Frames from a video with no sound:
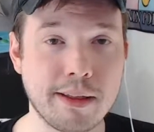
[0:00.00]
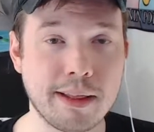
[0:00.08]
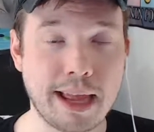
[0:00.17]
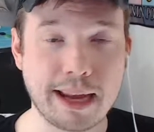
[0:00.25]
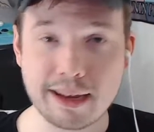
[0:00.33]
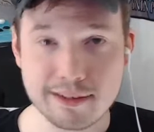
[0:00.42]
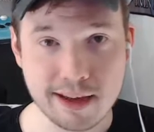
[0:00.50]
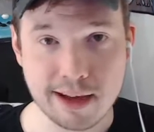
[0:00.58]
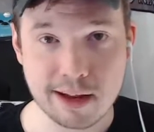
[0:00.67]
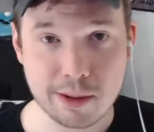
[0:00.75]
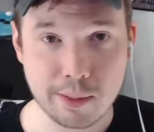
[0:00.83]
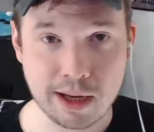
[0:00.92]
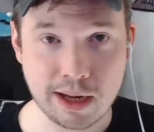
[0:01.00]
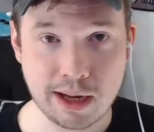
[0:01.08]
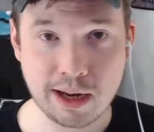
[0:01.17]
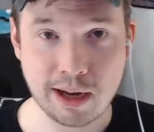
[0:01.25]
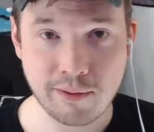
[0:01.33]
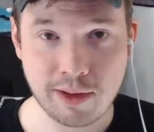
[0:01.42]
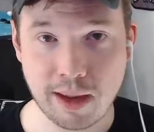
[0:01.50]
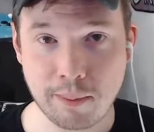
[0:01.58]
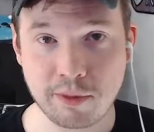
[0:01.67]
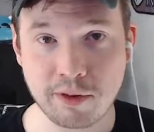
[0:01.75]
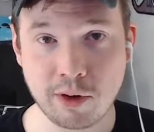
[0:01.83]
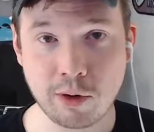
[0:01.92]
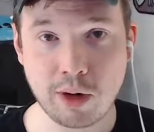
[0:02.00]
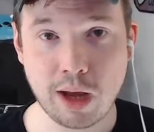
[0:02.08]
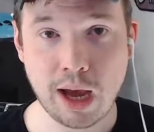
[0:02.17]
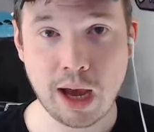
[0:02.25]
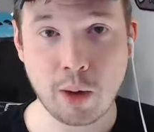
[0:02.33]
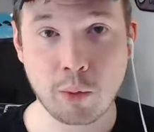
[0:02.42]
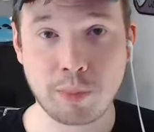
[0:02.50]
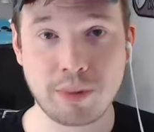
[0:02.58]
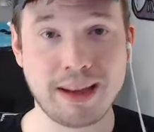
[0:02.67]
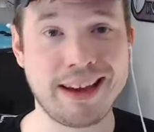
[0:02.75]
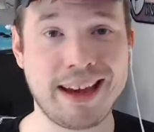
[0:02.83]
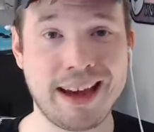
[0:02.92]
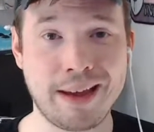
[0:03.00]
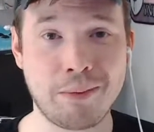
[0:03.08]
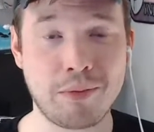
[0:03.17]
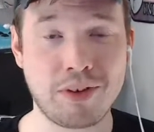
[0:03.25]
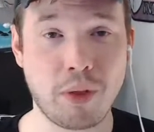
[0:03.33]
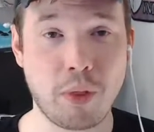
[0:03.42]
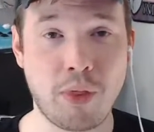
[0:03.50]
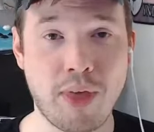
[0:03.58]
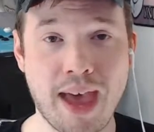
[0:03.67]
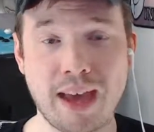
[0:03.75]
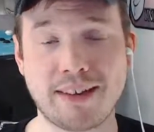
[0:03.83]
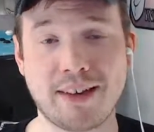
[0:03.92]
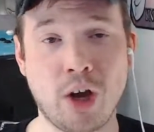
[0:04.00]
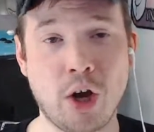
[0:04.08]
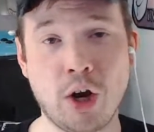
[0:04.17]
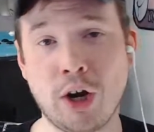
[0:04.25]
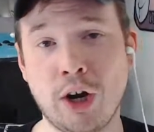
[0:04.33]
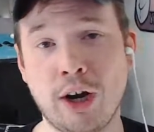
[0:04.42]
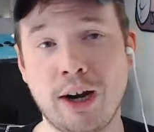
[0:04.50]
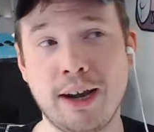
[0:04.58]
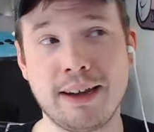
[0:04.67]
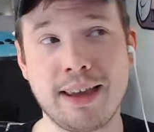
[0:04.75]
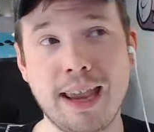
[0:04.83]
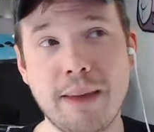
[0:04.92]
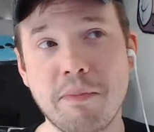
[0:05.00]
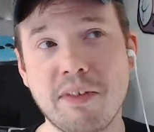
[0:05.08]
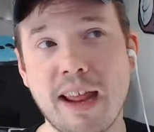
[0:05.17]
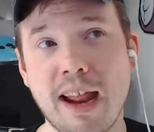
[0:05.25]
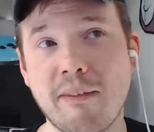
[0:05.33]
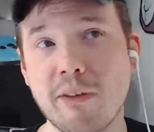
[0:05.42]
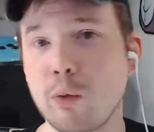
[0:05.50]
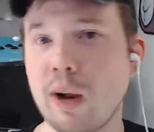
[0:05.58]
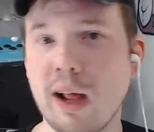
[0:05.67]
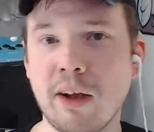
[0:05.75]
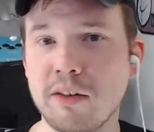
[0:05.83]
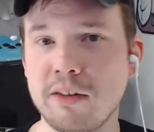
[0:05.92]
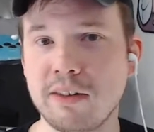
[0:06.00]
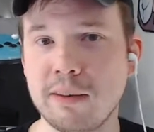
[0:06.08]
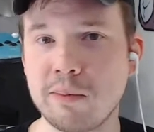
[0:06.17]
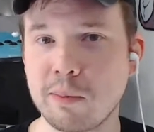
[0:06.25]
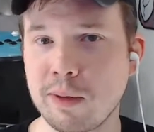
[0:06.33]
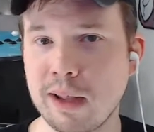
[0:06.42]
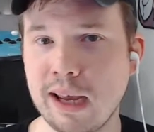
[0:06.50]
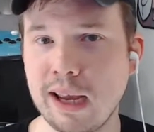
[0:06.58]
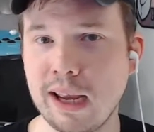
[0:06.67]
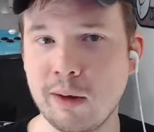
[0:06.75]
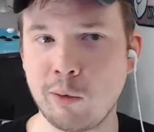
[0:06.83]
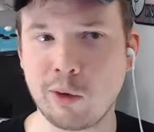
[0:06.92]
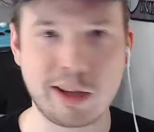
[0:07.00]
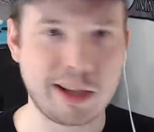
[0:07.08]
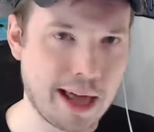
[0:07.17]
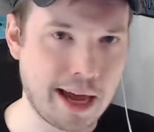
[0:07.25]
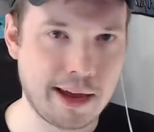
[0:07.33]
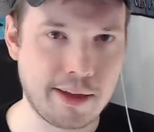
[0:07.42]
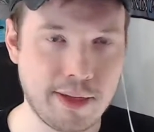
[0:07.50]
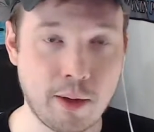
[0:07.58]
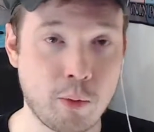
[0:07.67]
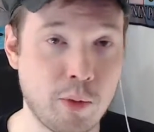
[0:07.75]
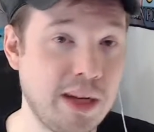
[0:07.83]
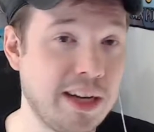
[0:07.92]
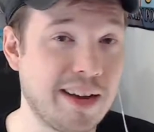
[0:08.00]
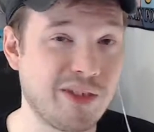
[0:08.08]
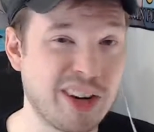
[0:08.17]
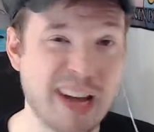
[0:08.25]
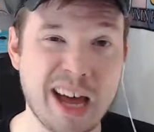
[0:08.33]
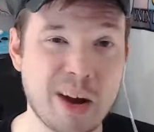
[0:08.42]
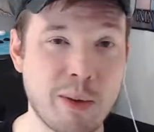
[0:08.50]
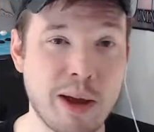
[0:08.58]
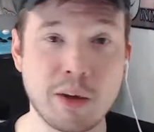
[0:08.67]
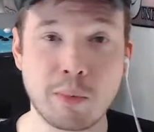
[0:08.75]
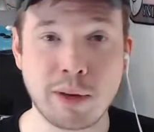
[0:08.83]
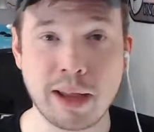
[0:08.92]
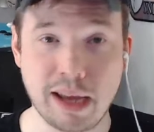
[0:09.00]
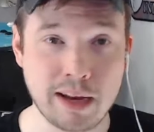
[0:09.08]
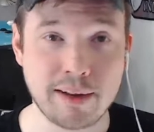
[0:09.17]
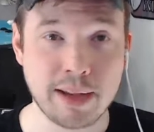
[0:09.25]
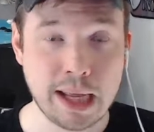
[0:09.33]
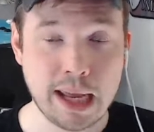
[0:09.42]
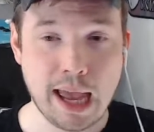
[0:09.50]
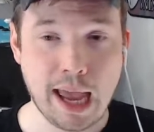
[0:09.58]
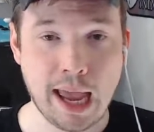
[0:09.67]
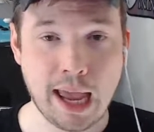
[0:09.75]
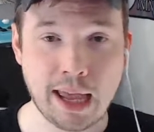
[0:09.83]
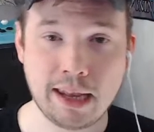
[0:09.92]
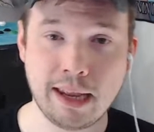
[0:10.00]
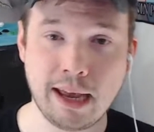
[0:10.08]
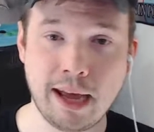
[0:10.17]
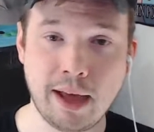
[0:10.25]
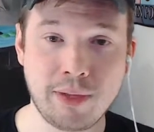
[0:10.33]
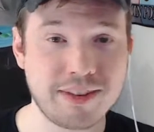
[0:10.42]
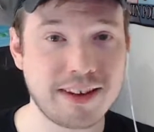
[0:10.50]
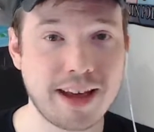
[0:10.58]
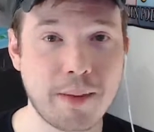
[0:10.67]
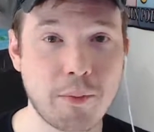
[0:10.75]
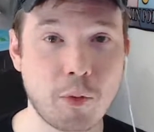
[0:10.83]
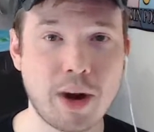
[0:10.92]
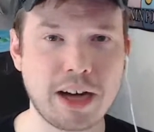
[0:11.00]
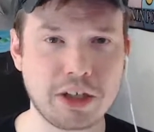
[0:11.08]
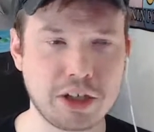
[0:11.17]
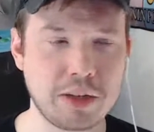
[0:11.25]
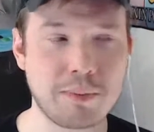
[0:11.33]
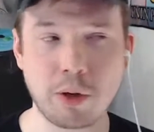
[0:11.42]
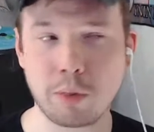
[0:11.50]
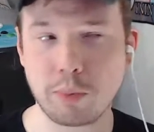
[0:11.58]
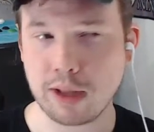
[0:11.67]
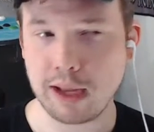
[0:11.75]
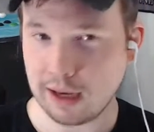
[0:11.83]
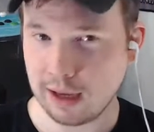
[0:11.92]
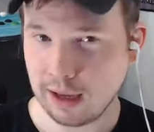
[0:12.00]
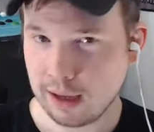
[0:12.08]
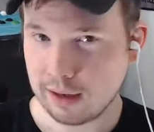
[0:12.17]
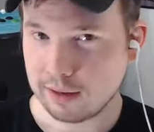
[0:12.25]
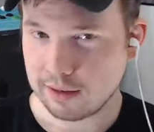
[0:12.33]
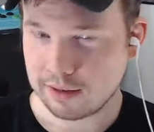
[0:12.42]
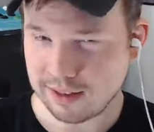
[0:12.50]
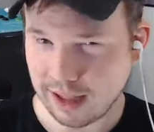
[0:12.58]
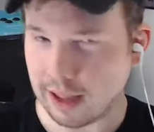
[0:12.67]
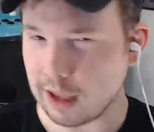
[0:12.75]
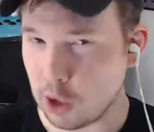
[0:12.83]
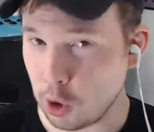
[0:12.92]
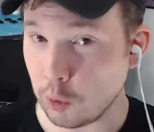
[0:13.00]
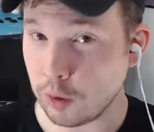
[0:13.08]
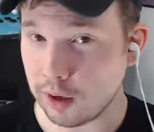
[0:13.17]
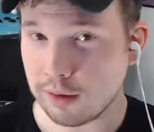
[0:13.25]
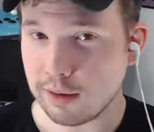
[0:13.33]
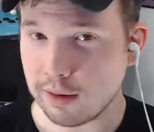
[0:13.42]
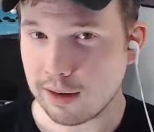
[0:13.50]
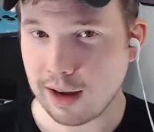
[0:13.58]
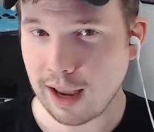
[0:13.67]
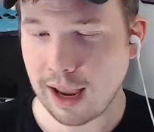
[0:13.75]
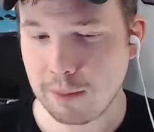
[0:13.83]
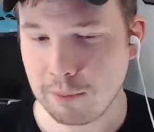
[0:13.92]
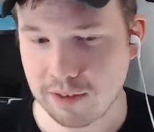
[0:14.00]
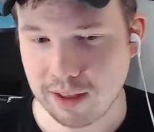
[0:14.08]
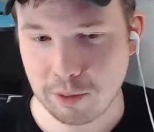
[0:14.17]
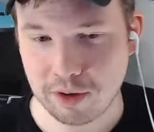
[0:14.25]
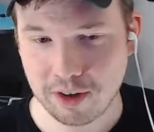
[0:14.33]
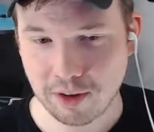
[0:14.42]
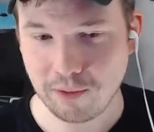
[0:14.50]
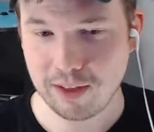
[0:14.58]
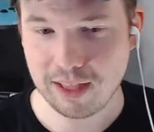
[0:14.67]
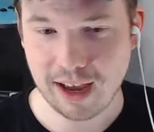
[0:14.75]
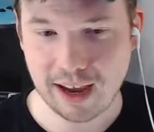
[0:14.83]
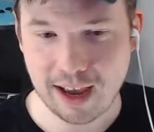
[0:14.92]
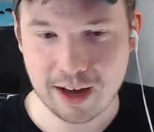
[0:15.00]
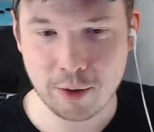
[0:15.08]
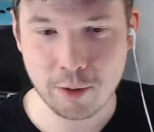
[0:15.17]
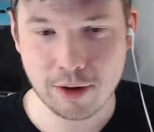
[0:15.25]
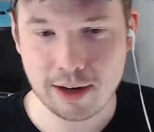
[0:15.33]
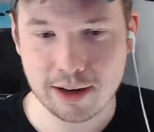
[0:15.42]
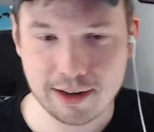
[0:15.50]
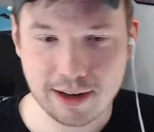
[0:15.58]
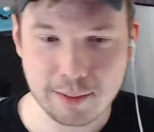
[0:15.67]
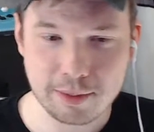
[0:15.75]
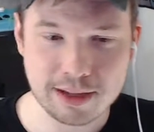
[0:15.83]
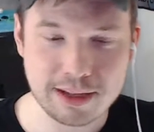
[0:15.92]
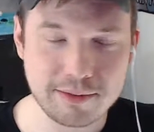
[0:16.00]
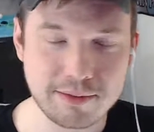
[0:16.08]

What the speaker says: I said at the beginning of the episode, we're playing games that are games that everyone else seemed to play and really like that we never got around to playing. And this time, we're actually both playing slightly newer games that would still fit that category, I believe.